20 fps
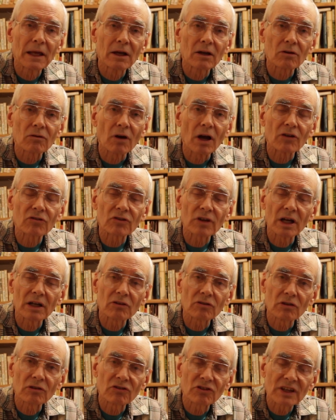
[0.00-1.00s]

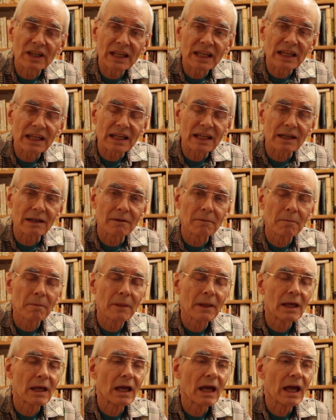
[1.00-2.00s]
cross-country skiing.
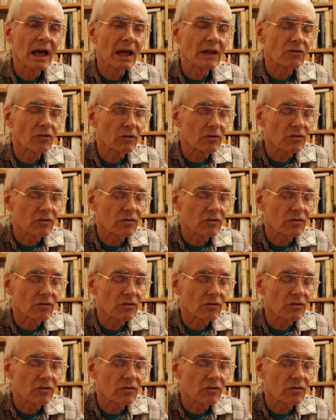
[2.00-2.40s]
So